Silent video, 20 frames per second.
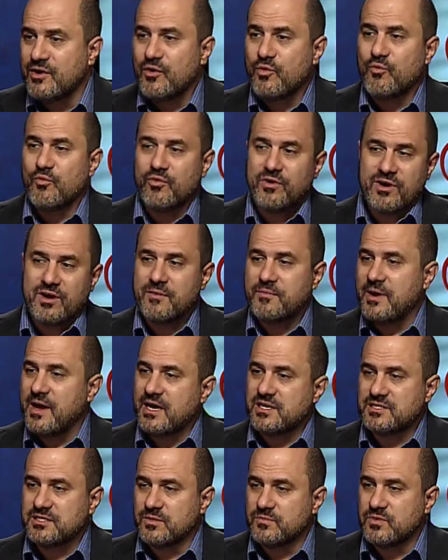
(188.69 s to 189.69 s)
we're going to
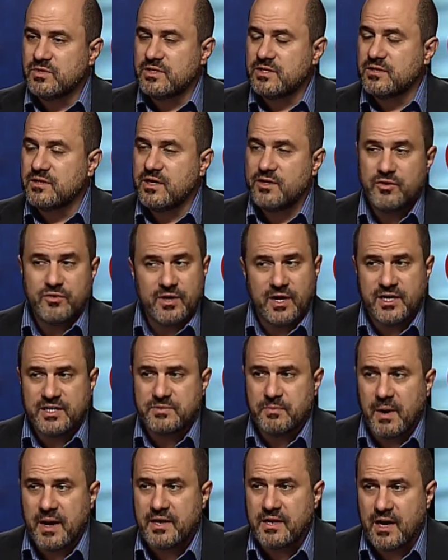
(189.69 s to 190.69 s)
pass something that you guys
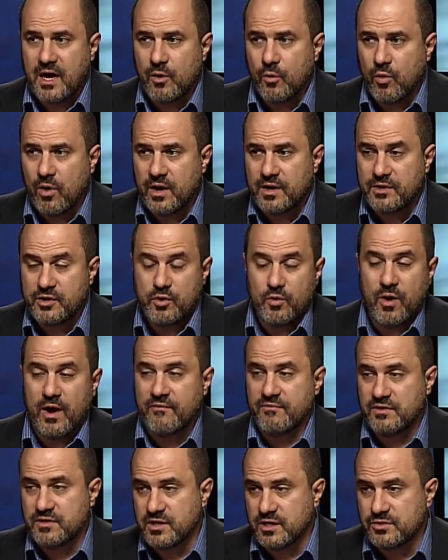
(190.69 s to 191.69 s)
might not want and you
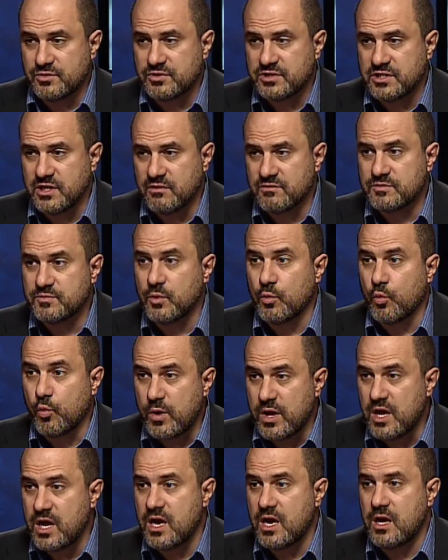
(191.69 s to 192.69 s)
haven't done yourselves, but
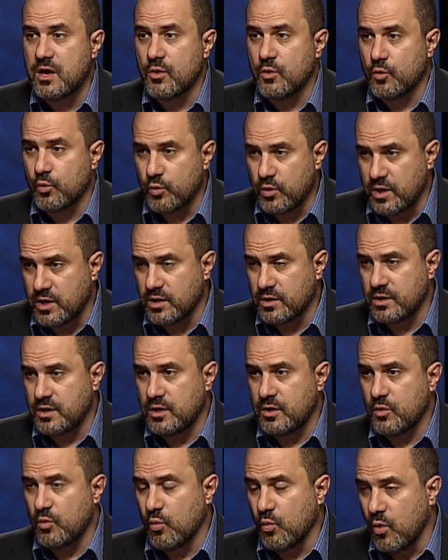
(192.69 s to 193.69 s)
we
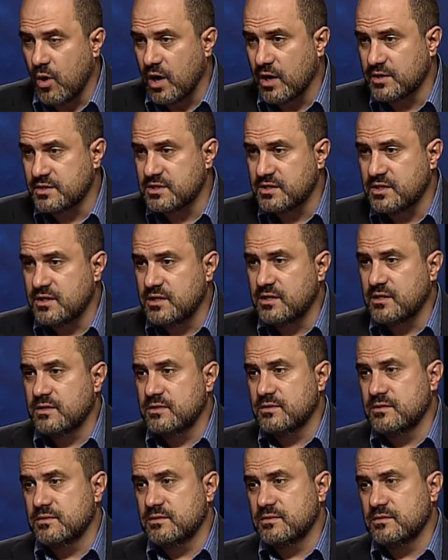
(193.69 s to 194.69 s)
really want. It actually
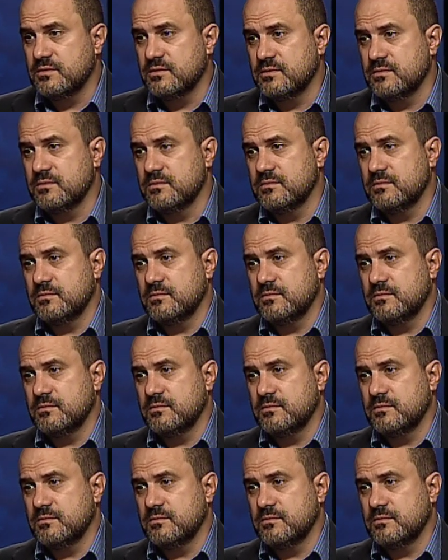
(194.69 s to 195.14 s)
goes beyond that,